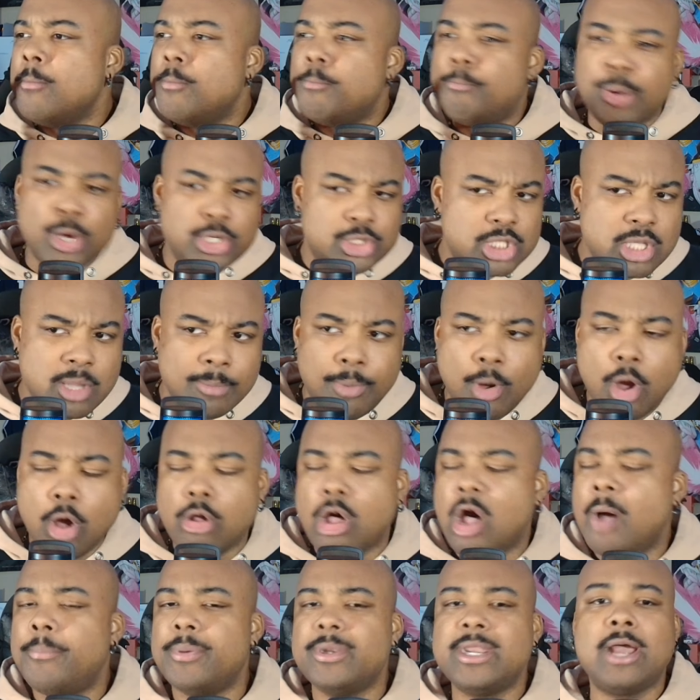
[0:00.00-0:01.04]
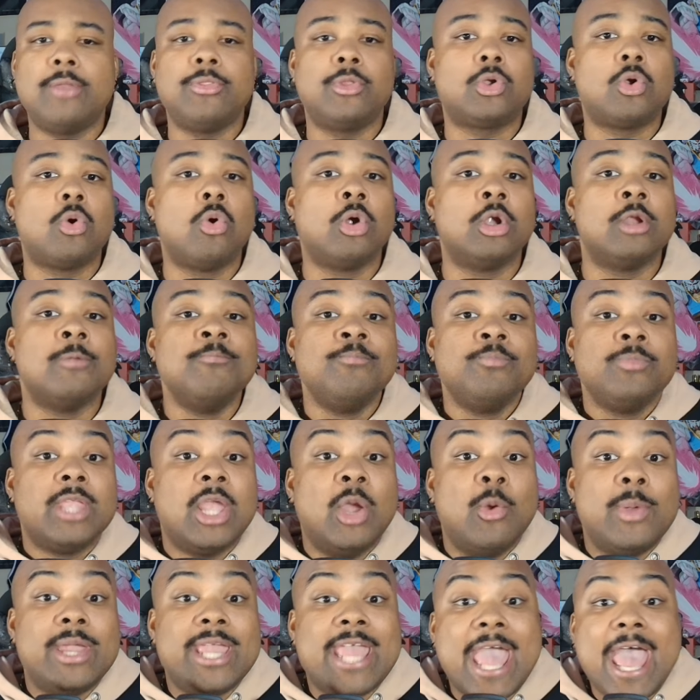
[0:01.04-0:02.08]
pushing the ball up and down the court,
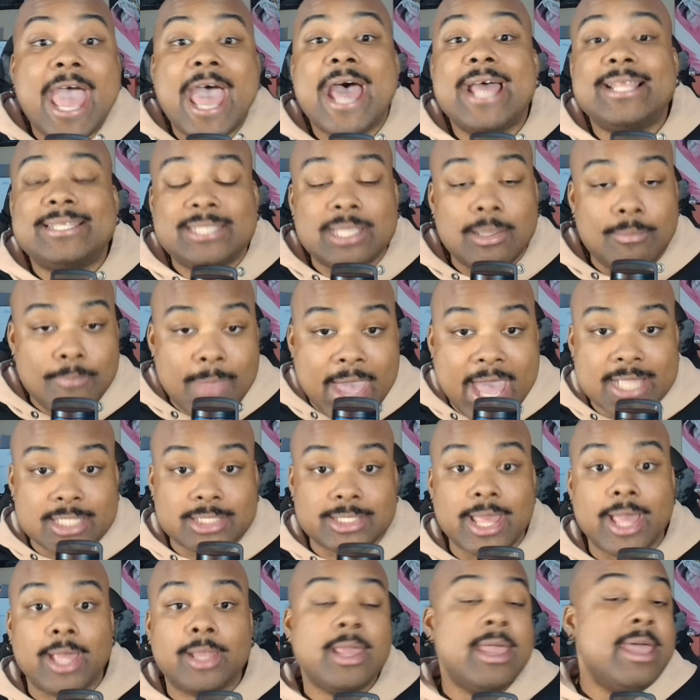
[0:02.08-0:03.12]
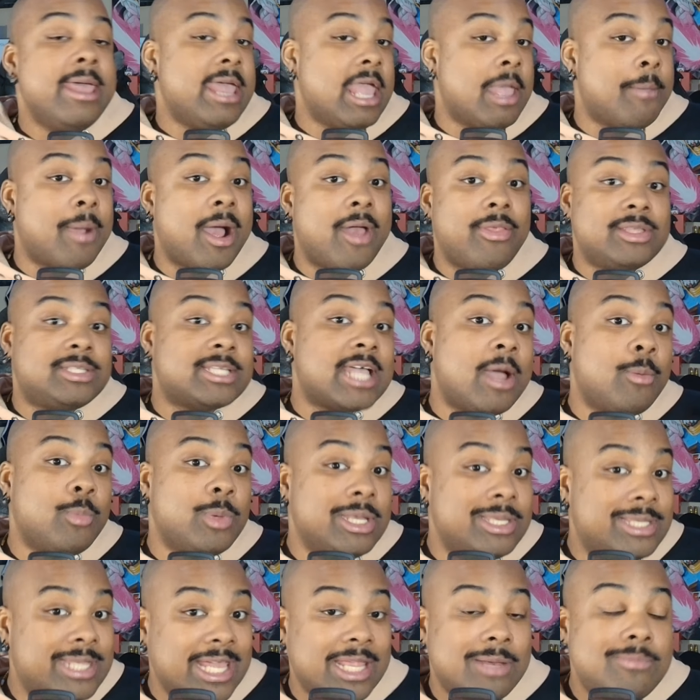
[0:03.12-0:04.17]
and we had to match that. And by the time we
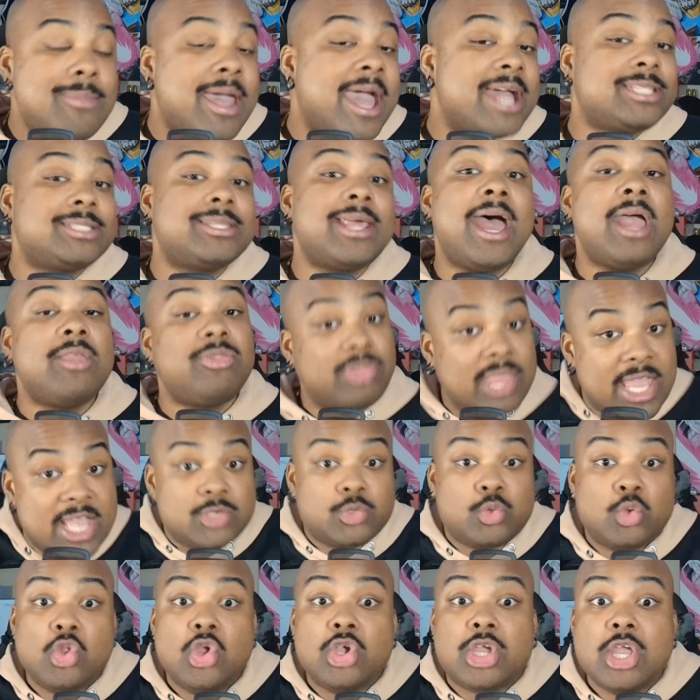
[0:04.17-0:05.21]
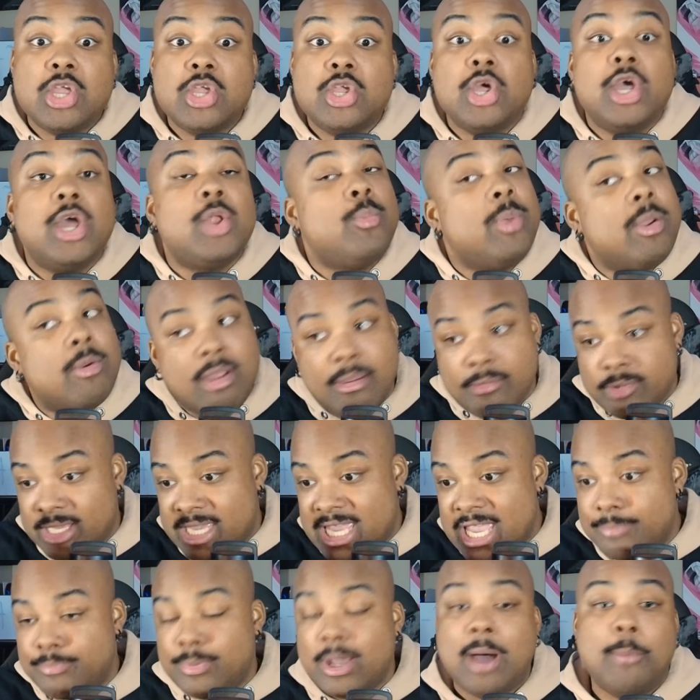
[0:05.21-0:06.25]
did match that, things were looking good. We were able to
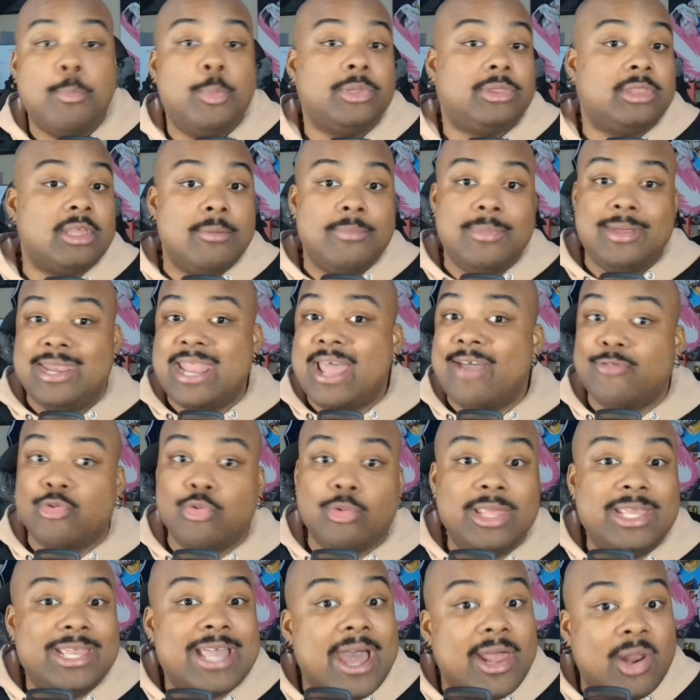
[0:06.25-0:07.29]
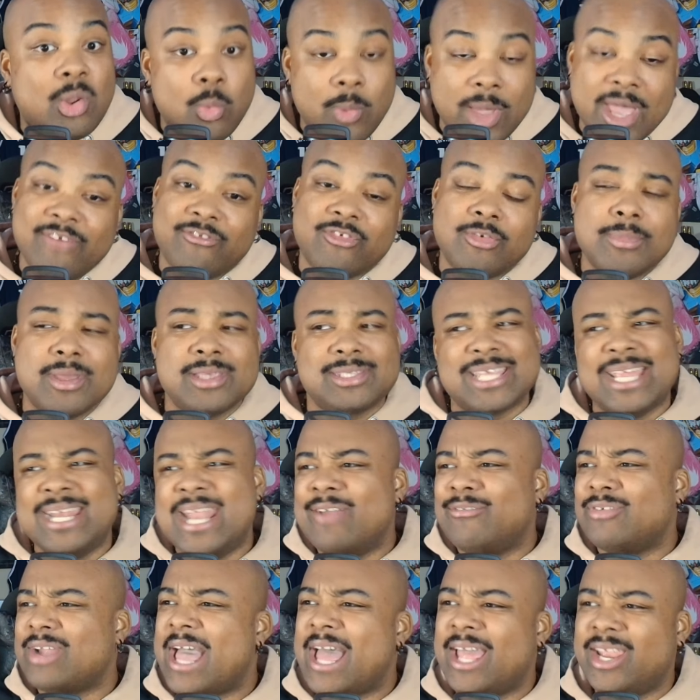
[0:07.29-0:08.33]
keep up with them. It never really got away from us. They
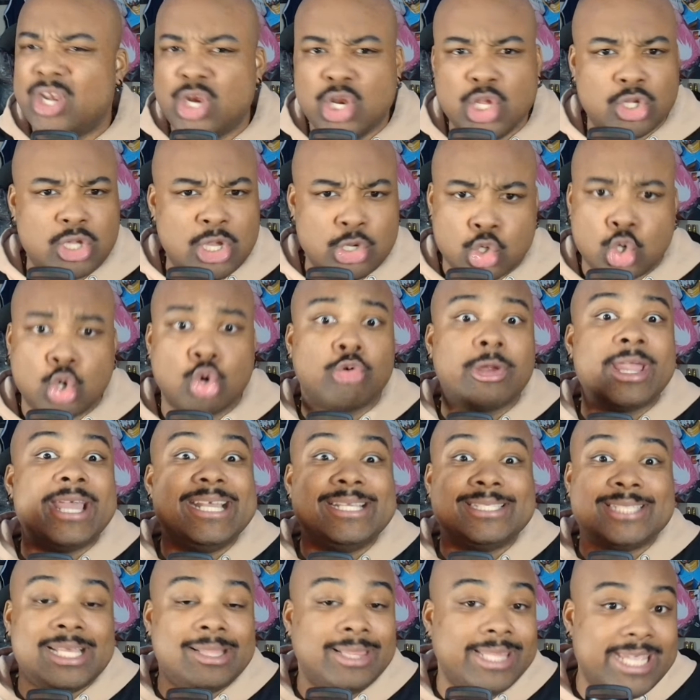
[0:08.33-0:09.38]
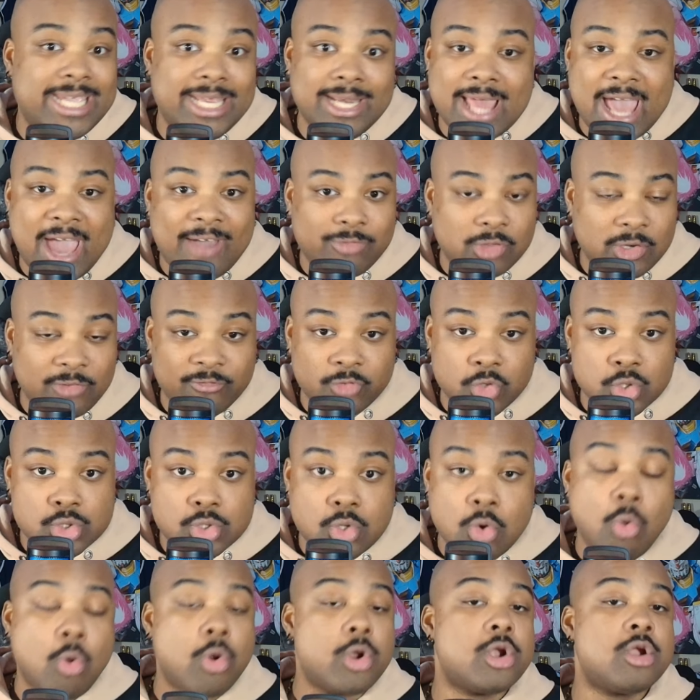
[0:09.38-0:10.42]
never had a crazy lead after the first
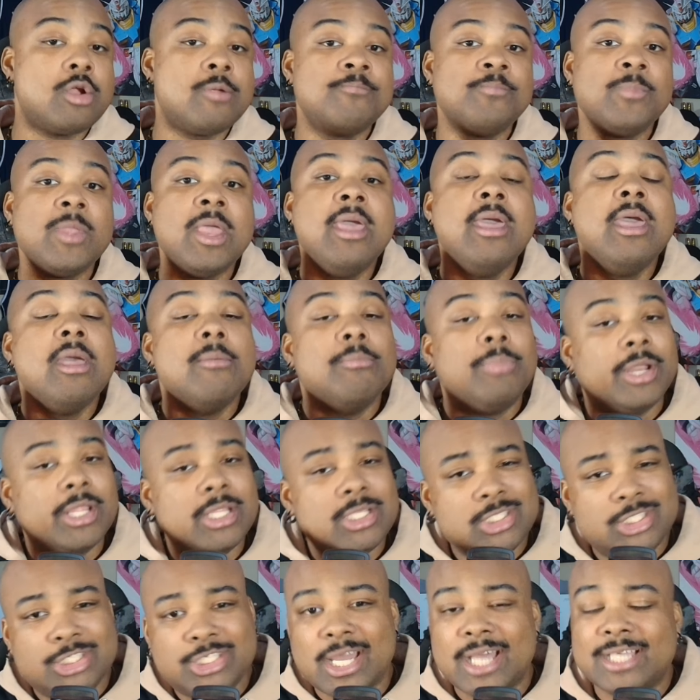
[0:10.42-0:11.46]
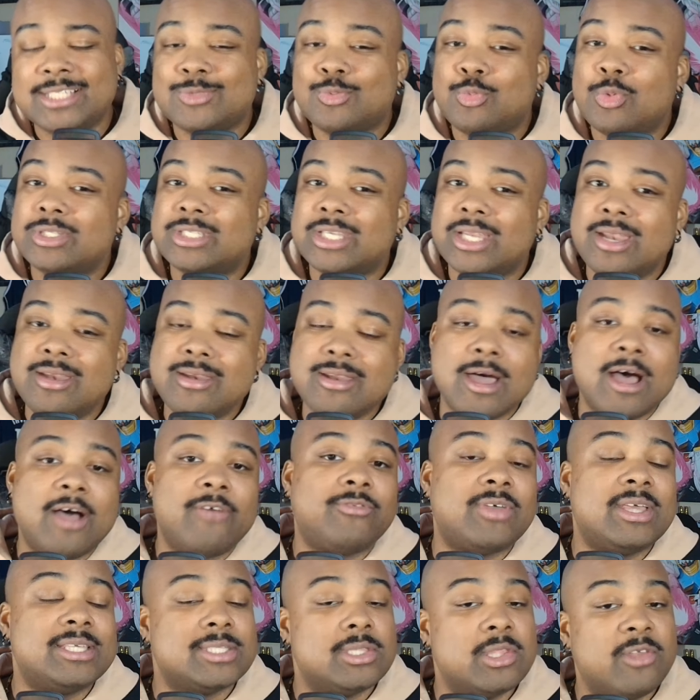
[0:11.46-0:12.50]
quarter, but it just wasn't enough,
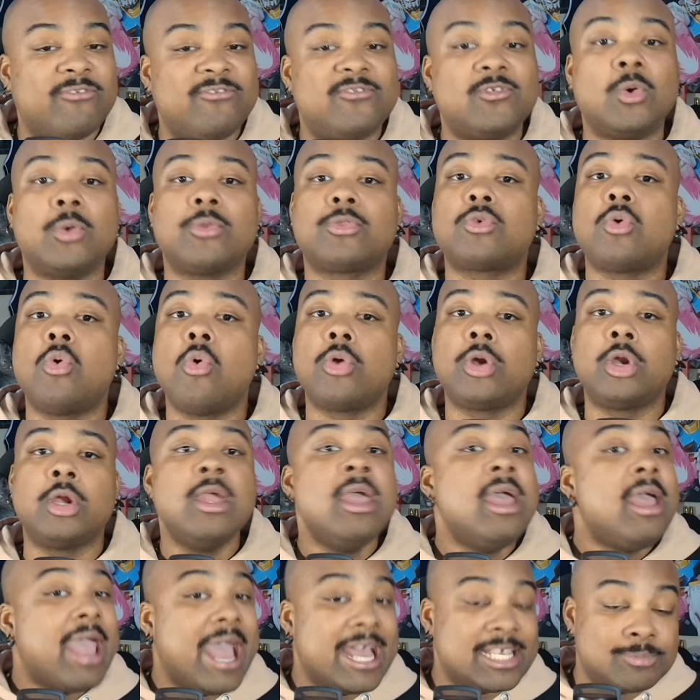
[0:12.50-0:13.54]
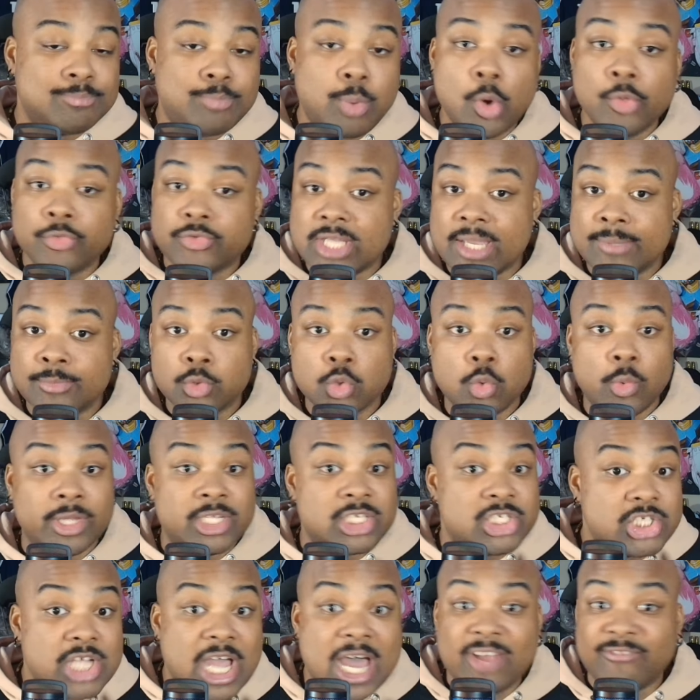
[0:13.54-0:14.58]
as in the fourth quarter, as both teams are going
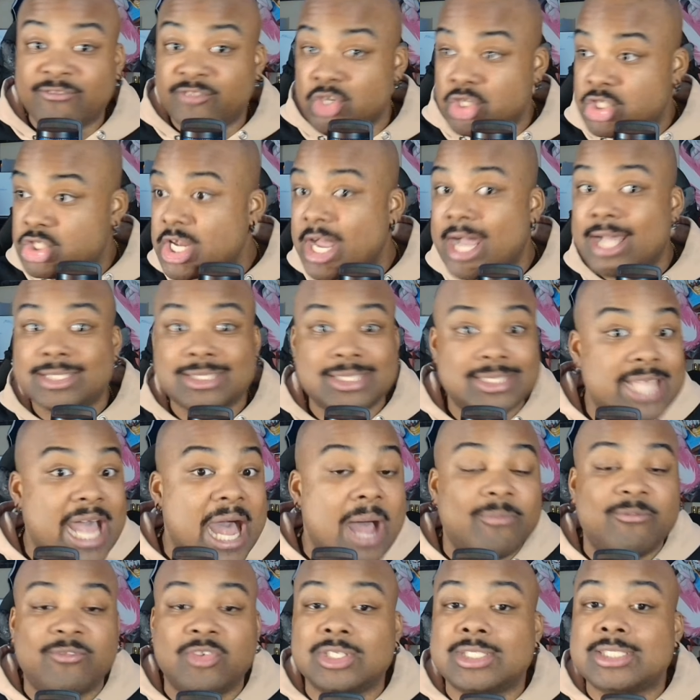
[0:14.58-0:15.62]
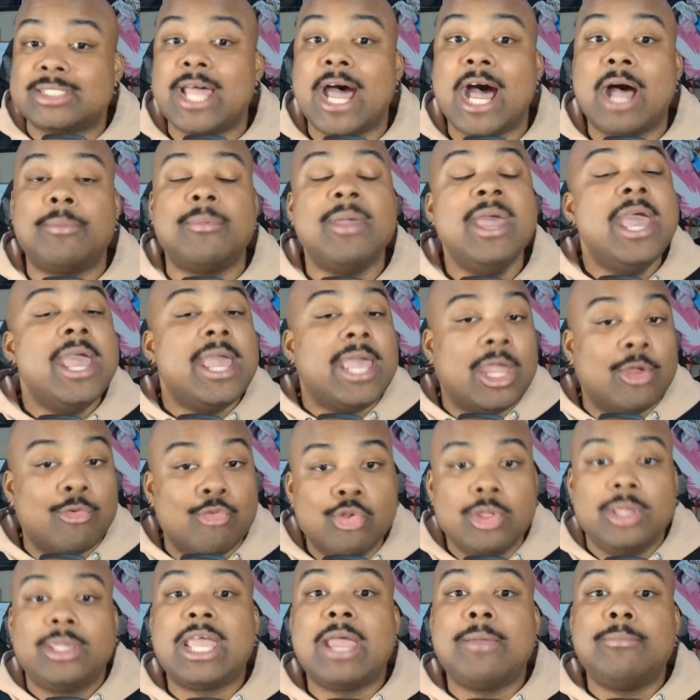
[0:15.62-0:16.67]
shot for shot, stop for stop, it
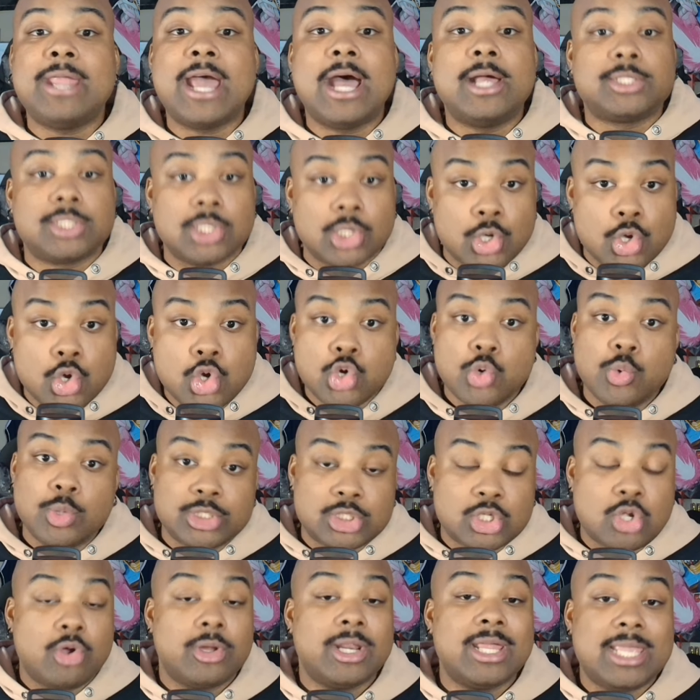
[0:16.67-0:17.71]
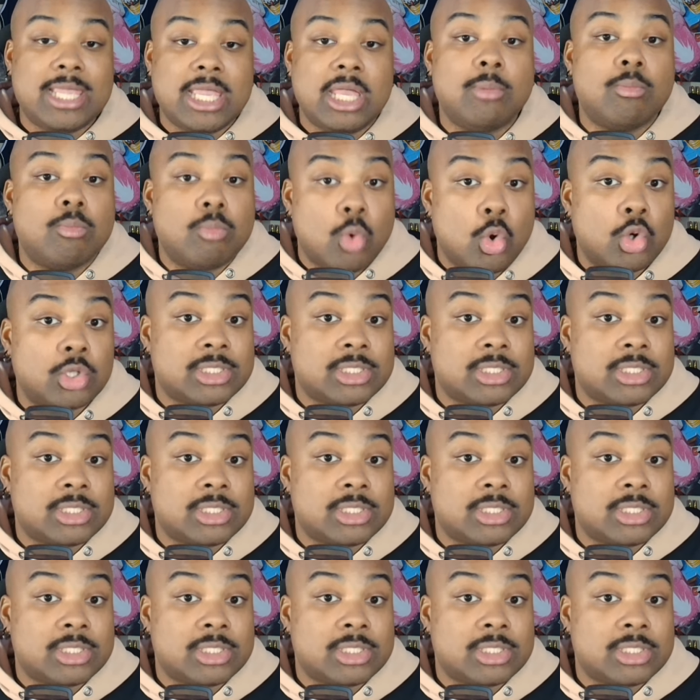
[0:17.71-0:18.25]
really came down to who was going to get more